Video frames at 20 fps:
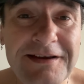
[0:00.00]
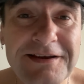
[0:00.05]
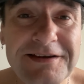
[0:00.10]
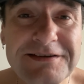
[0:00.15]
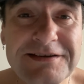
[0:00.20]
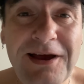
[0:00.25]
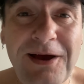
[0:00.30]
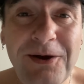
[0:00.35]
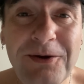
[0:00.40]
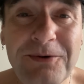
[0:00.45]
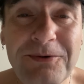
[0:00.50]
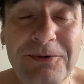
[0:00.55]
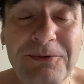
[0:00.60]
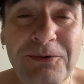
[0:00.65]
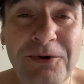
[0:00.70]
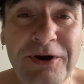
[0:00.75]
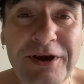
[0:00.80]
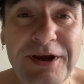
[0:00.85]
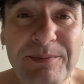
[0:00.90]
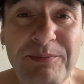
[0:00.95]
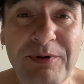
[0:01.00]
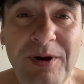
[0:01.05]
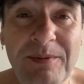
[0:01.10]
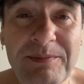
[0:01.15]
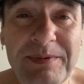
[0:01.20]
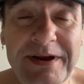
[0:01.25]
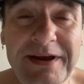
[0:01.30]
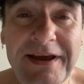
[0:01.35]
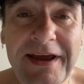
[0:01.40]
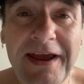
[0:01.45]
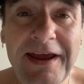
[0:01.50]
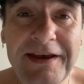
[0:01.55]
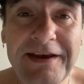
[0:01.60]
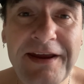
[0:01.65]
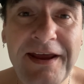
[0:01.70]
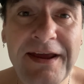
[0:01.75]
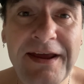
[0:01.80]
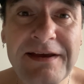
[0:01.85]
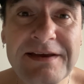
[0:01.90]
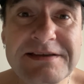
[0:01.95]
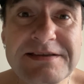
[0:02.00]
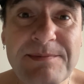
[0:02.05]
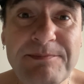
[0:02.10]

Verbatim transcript: So what you're probably getting there is a